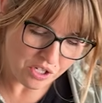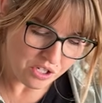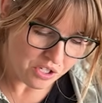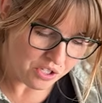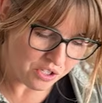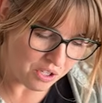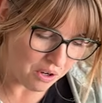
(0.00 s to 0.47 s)

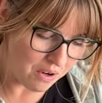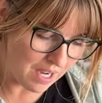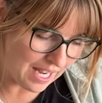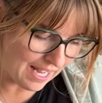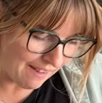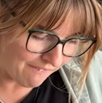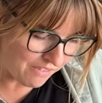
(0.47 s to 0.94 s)
So
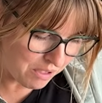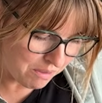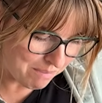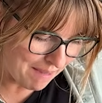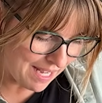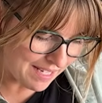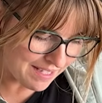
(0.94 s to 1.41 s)
if you
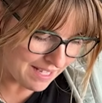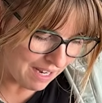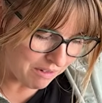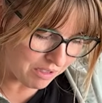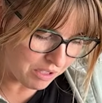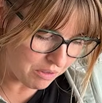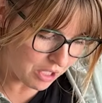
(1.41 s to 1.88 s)
make
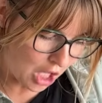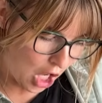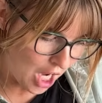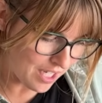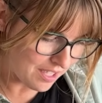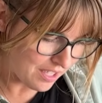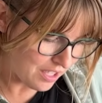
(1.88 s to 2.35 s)
sourdough a lot,